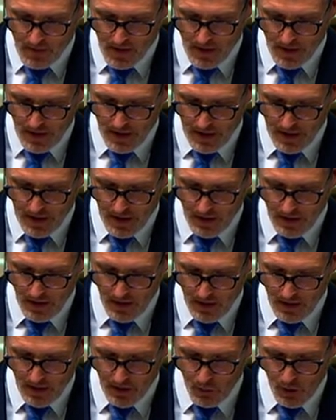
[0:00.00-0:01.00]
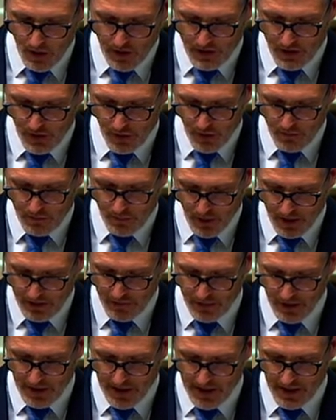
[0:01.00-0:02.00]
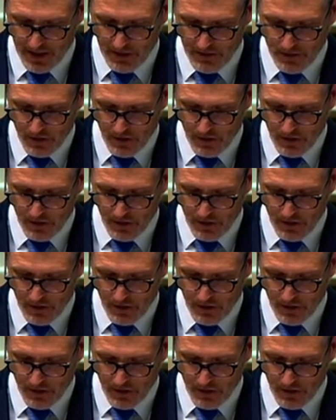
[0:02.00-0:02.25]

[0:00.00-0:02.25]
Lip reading: I want to turn briefly